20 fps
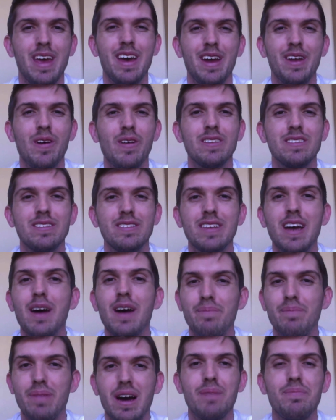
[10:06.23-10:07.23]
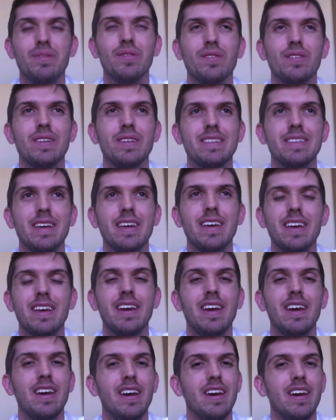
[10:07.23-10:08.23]
No, it's not popular to say,
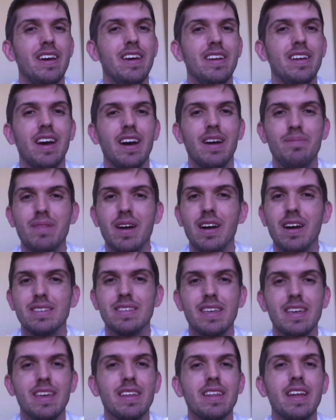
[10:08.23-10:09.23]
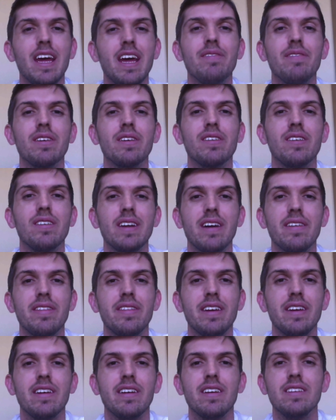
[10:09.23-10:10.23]
and I'm not saying that every card out
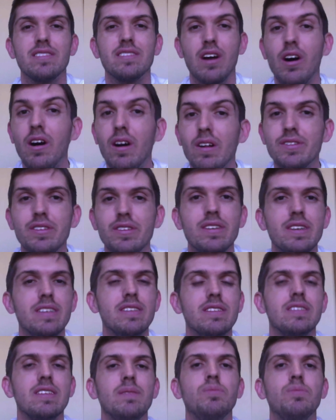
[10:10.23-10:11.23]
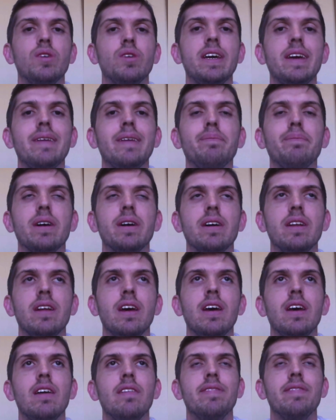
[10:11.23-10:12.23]
there is altered in some way, but
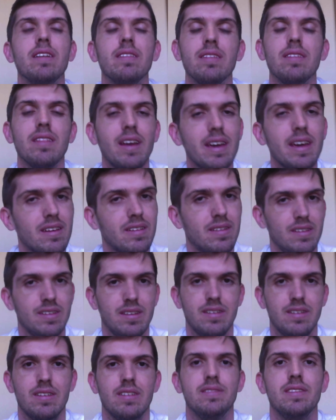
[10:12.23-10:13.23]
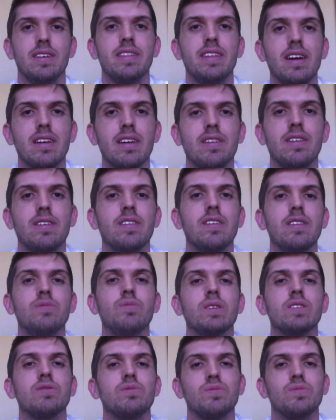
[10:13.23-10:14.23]
the likelihood that that card
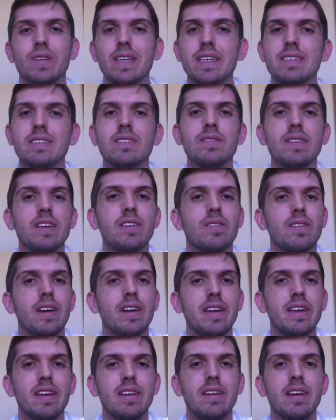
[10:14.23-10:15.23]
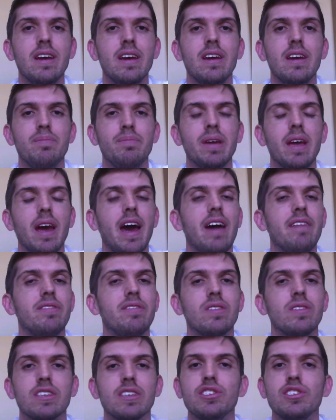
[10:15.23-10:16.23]
was recently graded
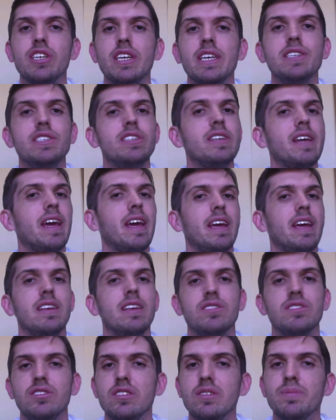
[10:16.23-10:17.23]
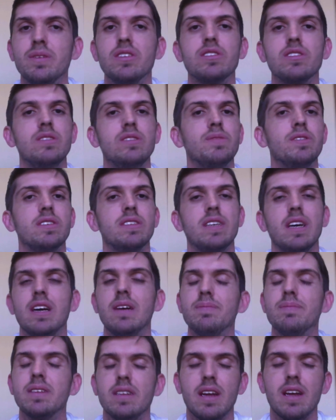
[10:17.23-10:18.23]
after exchanging hands numerous
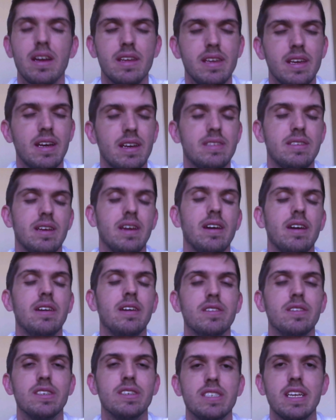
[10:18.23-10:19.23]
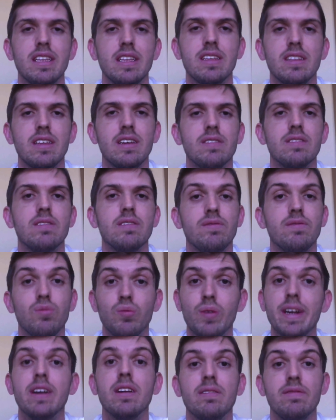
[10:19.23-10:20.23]
times, and yes, I understand that there are
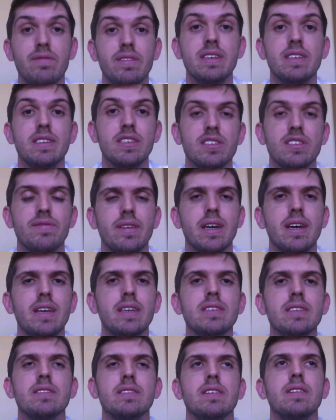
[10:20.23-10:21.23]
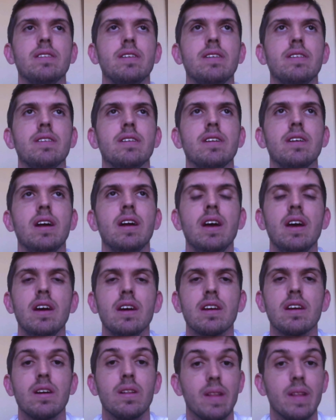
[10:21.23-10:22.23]
rare vintage finds. There are
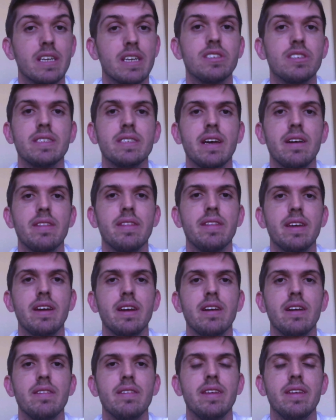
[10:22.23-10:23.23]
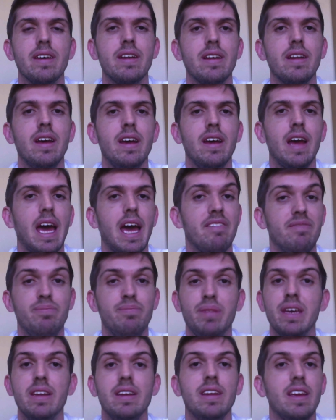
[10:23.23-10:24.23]
collections out there that have
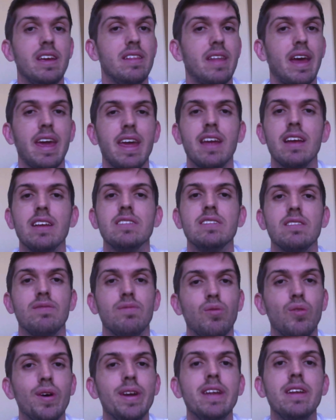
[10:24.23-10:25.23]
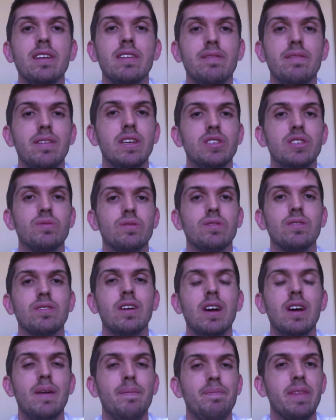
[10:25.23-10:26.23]
been in the hands of one individual,
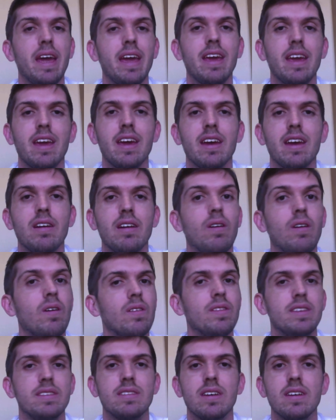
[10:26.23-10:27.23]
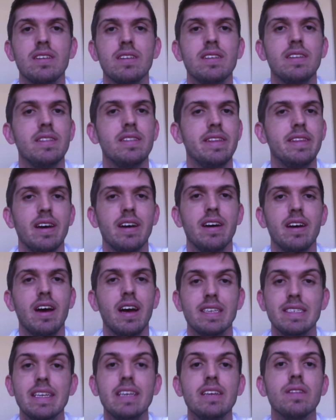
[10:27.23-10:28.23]
and all of a sudden a
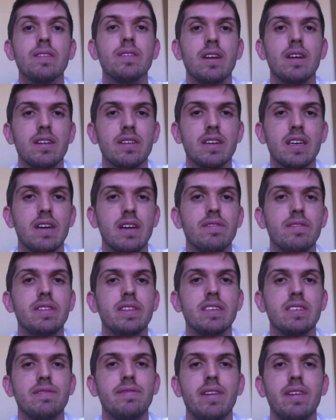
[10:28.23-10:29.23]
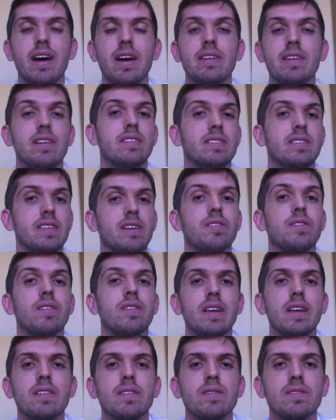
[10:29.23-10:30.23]
dealer uncovered this find and is now
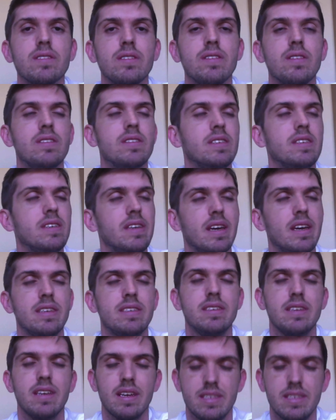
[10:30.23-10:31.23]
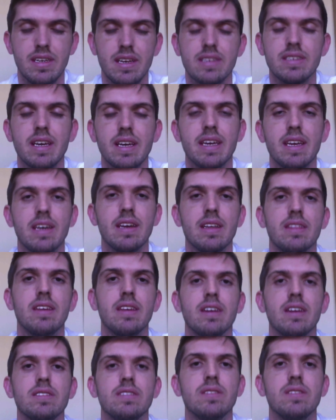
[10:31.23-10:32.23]
grading those cards. Yes, I get
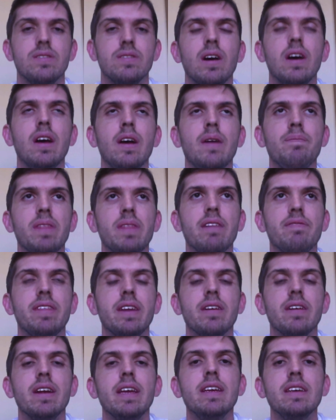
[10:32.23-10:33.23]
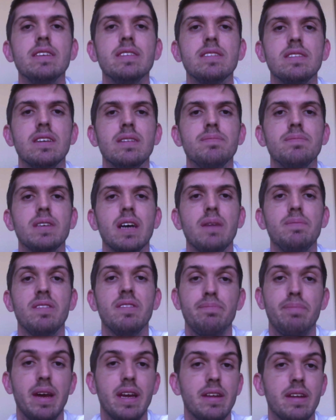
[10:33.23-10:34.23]
that. So if there is some type
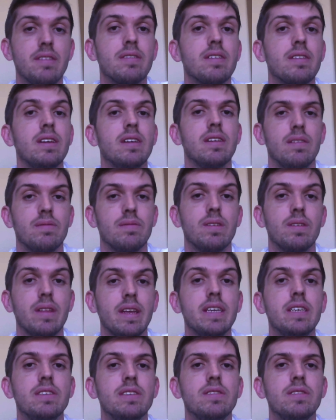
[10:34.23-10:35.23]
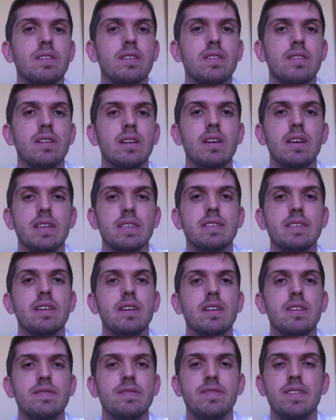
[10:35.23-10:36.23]
of pedigree related to the card
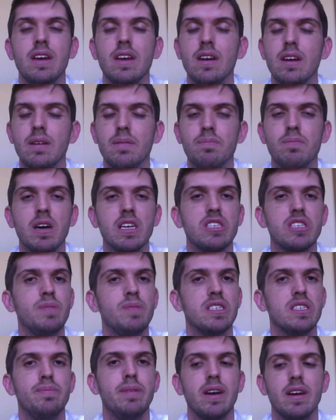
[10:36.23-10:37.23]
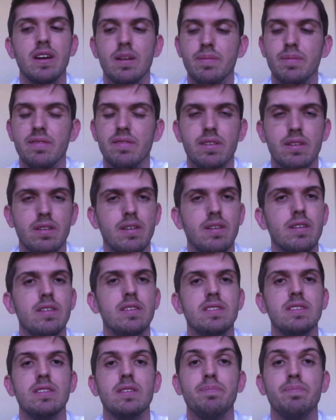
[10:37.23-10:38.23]
itself, much better. But for
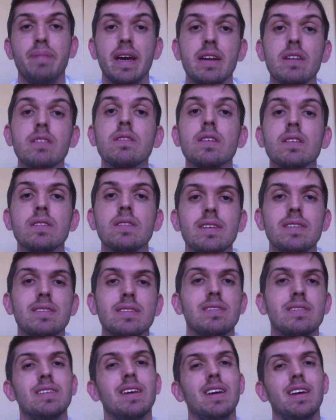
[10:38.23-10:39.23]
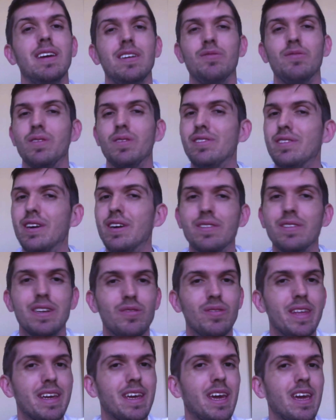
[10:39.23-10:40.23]
cards that are pedigreeless, where you don't know
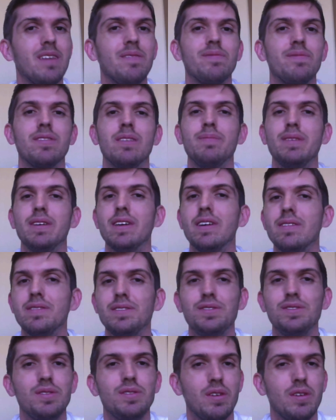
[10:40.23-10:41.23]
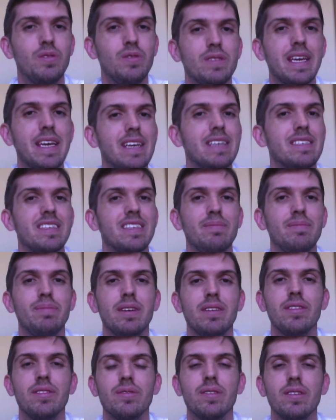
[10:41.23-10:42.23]
where they came from, you don't know whose hands they've
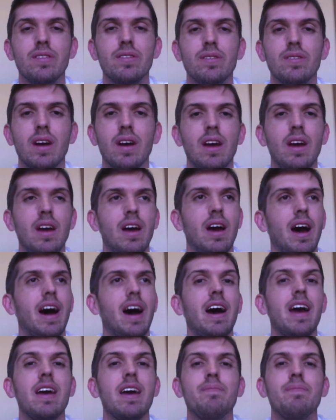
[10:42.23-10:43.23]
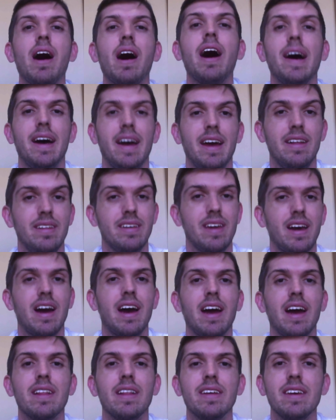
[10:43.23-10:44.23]
been through, I am
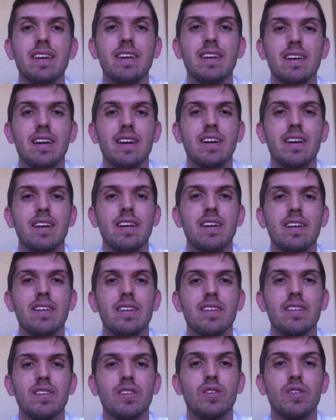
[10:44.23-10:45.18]
I